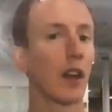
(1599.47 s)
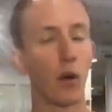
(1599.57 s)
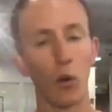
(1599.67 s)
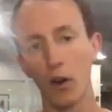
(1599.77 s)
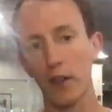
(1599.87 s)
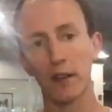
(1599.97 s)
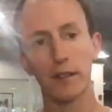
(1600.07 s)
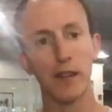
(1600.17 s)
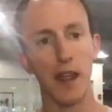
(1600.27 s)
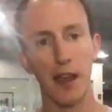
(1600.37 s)
Or
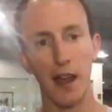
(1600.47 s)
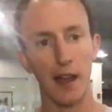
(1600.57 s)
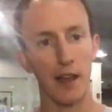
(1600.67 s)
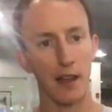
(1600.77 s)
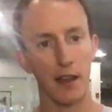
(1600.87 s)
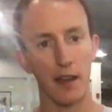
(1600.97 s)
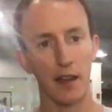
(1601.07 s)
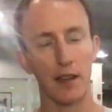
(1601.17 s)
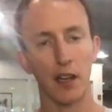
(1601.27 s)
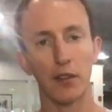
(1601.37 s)
there's
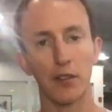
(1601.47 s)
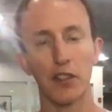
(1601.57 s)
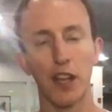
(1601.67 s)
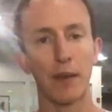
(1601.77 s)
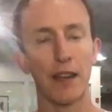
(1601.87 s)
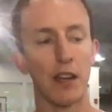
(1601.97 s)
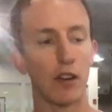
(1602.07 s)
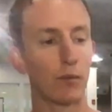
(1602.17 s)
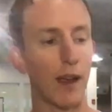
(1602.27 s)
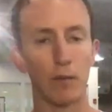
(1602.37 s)
there's a gentleman
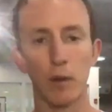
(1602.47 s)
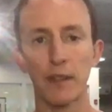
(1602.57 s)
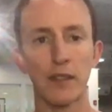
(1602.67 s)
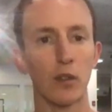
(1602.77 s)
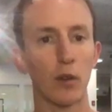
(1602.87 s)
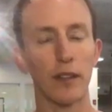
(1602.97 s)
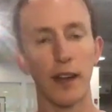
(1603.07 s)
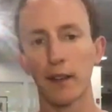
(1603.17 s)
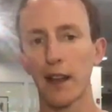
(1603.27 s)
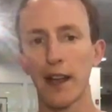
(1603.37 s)
here right in Wilmington, North
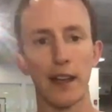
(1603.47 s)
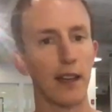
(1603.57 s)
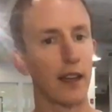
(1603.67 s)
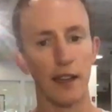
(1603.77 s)
Carolina.